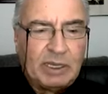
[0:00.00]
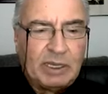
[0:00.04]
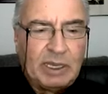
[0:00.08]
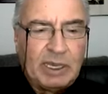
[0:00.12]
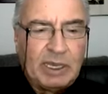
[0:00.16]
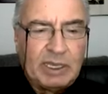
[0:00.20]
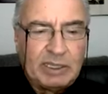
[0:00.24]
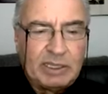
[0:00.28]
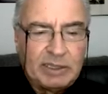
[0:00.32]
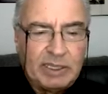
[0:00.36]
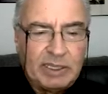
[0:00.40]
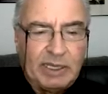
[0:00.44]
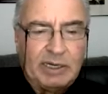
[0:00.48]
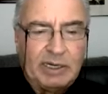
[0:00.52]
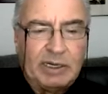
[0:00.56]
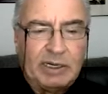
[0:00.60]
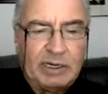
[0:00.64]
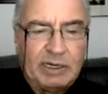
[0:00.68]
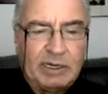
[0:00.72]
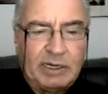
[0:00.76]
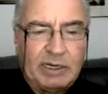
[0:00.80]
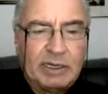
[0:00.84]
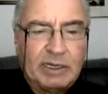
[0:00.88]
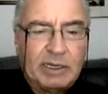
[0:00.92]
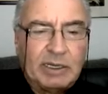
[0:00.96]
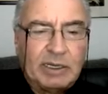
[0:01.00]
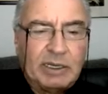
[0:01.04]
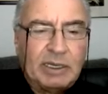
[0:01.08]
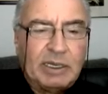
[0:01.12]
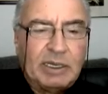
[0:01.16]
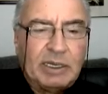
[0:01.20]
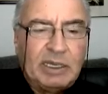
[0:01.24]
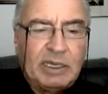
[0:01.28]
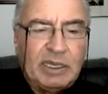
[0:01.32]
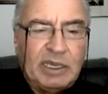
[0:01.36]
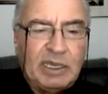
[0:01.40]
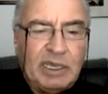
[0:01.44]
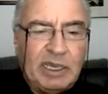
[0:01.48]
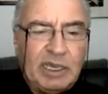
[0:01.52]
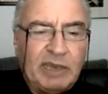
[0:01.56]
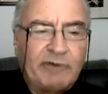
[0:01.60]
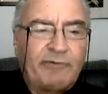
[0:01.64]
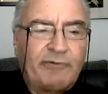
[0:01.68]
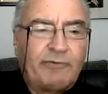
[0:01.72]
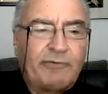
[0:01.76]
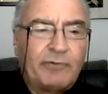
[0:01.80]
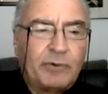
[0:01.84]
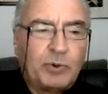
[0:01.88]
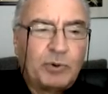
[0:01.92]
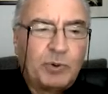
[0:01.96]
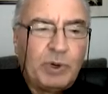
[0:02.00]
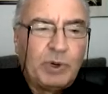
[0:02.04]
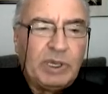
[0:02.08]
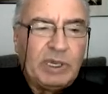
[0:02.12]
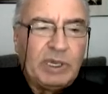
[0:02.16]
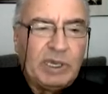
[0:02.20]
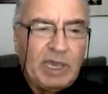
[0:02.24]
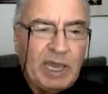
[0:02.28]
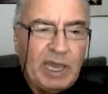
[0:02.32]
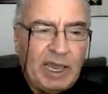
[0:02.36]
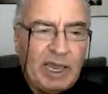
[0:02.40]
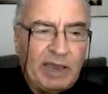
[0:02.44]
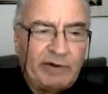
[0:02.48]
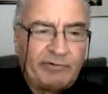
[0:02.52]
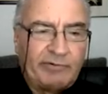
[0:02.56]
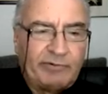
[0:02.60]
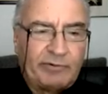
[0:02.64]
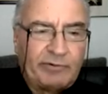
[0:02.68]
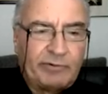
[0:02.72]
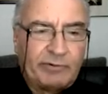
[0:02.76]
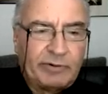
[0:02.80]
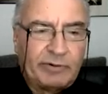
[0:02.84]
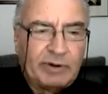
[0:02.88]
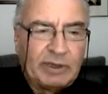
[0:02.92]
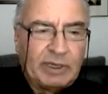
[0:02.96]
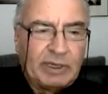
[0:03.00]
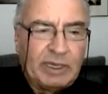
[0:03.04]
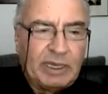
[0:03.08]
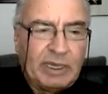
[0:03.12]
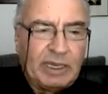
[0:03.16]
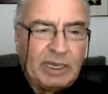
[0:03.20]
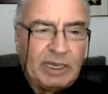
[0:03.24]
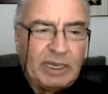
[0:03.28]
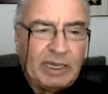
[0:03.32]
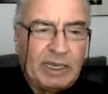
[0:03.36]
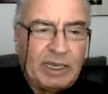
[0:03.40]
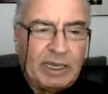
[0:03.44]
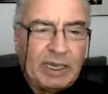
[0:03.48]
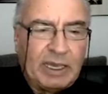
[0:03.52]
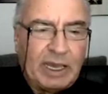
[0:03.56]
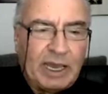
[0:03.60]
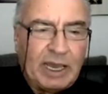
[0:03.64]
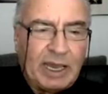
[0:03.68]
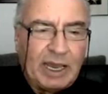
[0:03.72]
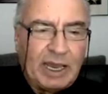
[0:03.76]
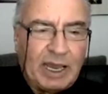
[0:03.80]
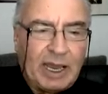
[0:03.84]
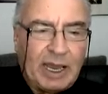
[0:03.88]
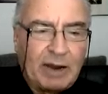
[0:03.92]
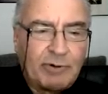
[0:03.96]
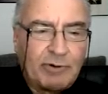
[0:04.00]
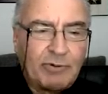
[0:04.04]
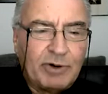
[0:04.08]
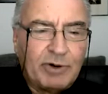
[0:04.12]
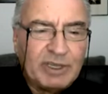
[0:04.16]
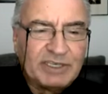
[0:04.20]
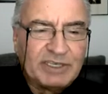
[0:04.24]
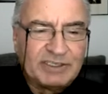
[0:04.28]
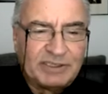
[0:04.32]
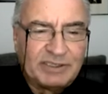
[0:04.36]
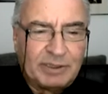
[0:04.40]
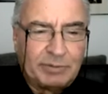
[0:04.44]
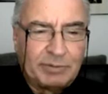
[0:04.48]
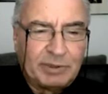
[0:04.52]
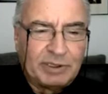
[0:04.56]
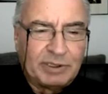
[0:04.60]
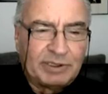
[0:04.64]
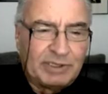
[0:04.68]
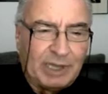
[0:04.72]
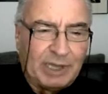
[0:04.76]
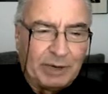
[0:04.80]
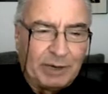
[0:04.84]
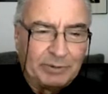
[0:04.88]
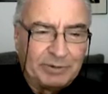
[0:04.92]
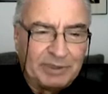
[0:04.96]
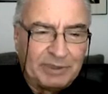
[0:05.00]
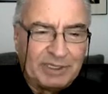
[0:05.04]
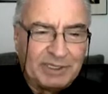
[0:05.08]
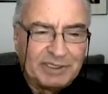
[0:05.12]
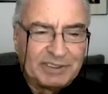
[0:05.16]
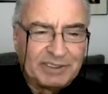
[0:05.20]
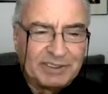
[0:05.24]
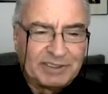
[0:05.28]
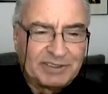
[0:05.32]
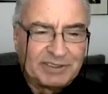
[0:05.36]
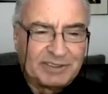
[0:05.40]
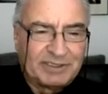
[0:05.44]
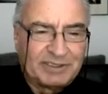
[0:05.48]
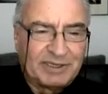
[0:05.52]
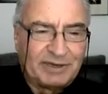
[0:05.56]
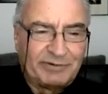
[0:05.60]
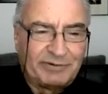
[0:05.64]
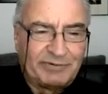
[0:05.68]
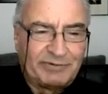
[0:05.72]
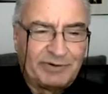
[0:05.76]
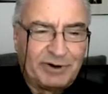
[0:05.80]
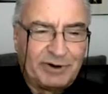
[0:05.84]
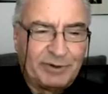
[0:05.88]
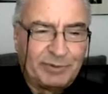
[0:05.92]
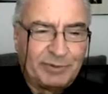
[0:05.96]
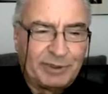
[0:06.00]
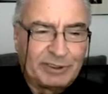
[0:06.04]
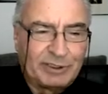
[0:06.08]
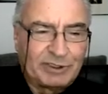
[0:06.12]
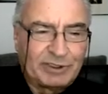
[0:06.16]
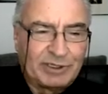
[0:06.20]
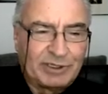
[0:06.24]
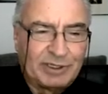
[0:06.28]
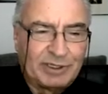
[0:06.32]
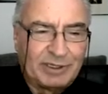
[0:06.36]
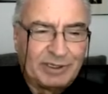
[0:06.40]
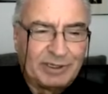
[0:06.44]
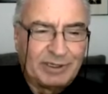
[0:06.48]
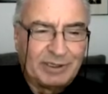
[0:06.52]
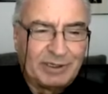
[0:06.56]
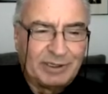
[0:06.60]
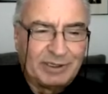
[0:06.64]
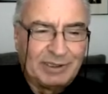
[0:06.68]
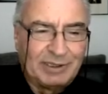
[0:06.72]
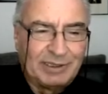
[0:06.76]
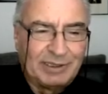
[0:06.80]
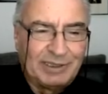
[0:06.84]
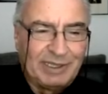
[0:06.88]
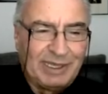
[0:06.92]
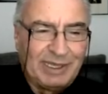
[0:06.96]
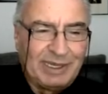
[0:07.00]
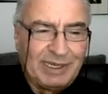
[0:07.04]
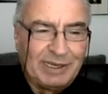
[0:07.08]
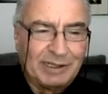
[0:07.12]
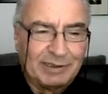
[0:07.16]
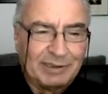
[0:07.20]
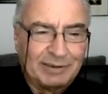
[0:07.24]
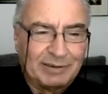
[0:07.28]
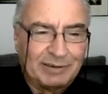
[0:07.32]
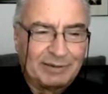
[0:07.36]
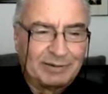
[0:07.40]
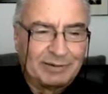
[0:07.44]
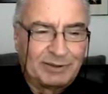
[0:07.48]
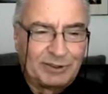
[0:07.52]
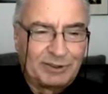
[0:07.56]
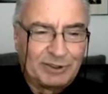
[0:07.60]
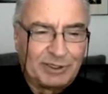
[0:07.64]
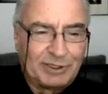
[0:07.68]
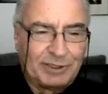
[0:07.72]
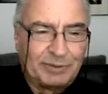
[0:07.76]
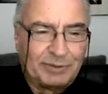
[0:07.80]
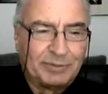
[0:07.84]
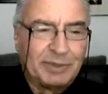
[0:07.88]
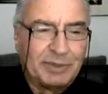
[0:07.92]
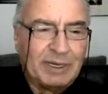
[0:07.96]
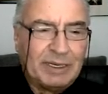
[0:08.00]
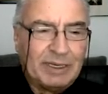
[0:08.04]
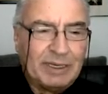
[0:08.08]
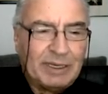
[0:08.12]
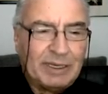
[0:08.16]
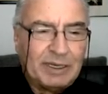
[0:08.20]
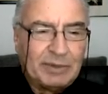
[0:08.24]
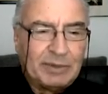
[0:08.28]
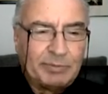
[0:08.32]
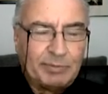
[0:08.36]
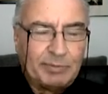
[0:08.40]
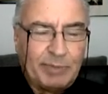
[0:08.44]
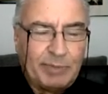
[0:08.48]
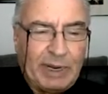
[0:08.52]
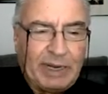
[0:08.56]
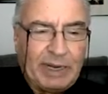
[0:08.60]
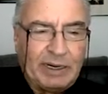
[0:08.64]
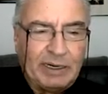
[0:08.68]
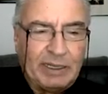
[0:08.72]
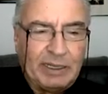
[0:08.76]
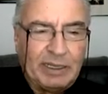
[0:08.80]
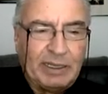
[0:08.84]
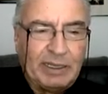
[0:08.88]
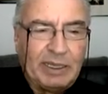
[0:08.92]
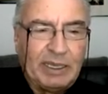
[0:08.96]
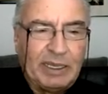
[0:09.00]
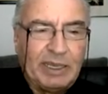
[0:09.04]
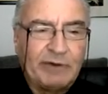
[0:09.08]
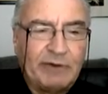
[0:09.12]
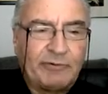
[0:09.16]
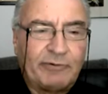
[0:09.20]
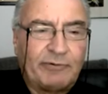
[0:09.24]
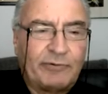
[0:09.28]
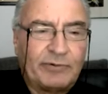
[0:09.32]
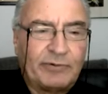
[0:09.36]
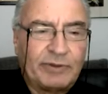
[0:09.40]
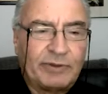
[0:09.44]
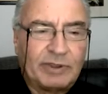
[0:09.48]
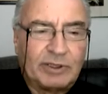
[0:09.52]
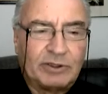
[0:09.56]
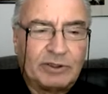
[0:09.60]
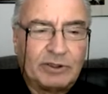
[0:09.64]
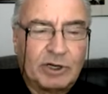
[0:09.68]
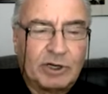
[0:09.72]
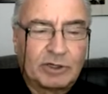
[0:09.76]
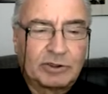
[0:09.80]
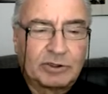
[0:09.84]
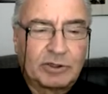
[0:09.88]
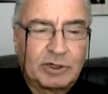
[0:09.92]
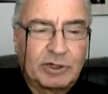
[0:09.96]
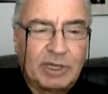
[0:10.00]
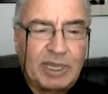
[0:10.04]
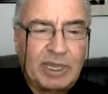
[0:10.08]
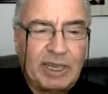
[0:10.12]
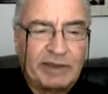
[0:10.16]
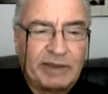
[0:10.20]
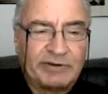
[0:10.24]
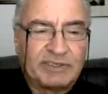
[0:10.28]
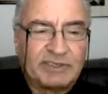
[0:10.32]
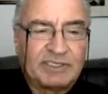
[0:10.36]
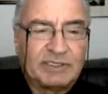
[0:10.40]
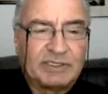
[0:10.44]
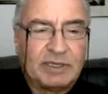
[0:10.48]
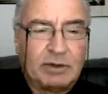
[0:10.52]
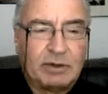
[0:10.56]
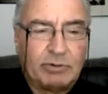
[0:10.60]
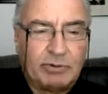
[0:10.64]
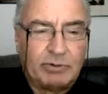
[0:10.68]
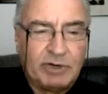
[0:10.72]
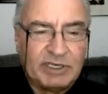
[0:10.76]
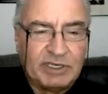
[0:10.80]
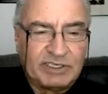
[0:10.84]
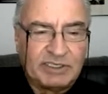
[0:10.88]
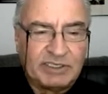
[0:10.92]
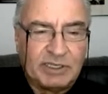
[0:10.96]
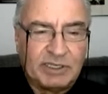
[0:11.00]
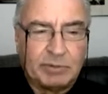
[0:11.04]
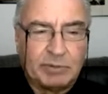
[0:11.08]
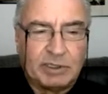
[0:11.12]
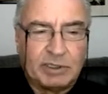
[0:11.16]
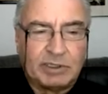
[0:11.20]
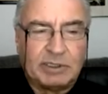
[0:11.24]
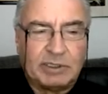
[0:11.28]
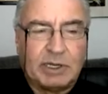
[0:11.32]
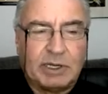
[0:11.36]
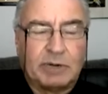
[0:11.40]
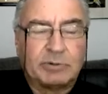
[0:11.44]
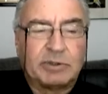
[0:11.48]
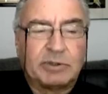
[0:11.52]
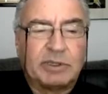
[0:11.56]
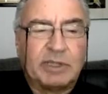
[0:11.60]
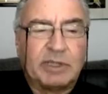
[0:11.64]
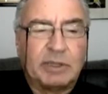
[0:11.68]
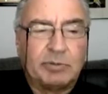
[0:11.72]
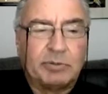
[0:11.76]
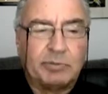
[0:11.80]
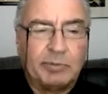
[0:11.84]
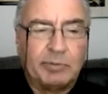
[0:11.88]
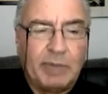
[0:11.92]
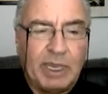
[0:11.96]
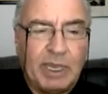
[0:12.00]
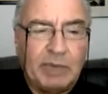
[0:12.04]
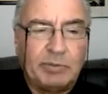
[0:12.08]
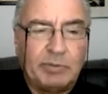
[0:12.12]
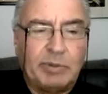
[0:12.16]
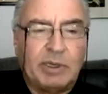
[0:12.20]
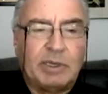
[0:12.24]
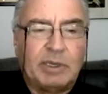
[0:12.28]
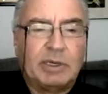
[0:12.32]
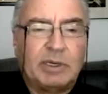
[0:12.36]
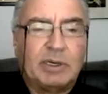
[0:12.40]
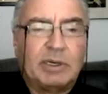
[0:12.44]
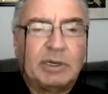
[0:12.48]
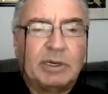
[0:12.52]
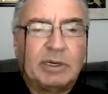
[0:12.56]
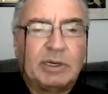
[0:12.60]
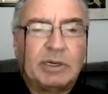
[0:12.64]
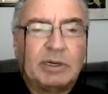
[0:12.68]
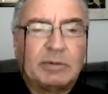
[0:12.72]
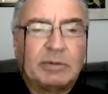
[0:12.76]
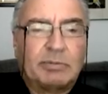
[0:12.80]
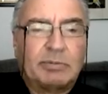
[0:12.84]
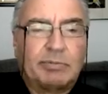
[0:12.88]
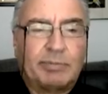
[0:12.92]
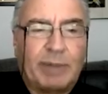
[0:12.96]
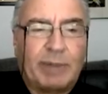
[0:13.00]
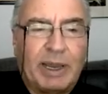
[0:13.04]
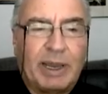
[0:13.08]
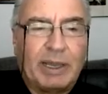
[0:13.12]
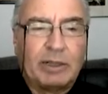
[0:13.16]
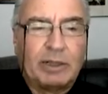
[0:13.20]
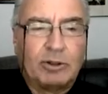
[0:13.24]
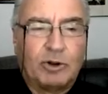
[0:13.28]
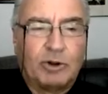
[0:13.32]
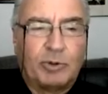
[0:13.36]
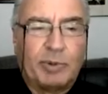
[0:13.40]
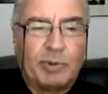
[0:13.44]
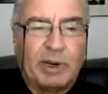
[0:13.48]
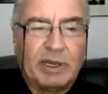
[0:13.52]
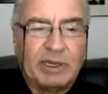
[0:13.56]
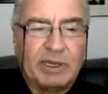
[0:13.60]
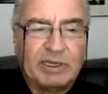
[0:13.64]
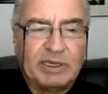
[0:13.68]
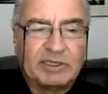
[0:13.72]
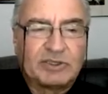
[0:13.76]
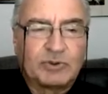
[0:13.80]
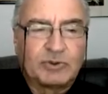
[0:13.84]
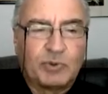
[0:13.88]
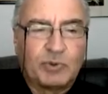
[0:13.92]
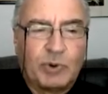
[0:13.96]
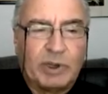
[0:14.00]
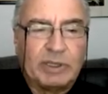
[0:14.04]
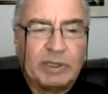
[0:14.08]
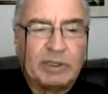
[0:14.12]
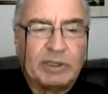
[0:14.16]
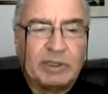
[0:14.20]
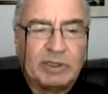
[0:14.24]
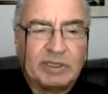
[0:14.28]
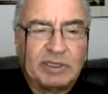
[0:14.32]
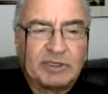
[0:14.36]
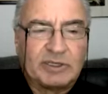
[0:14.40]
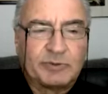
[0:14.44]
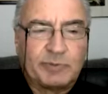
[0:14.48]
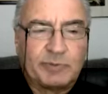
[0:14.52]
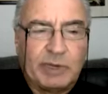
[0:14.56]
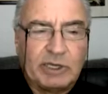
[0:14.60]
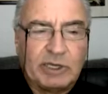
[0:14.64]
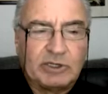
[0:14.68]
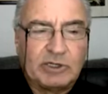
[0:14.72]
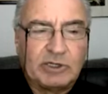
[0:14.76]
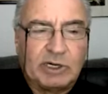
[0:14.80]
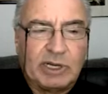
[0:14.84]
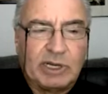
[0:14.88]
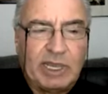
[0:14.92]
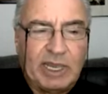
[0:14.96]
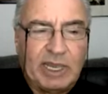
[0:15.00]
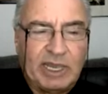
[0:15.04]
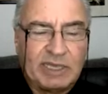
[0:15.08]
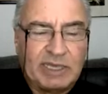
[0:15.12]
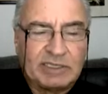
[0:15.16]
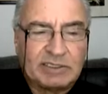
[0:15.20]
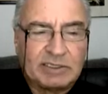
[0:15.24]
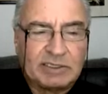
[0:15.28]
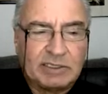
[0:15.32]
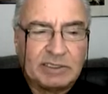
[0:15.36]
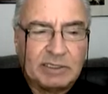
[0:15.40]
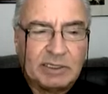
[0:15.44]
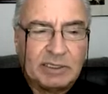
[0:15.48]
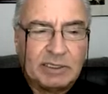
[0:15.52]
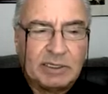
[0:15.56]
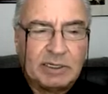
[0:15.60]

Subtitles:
And then if we have a reasonable doubt, this is a very much a legal term, but if the doctor has reasonable doubt that maybe myeloma is what this patient has,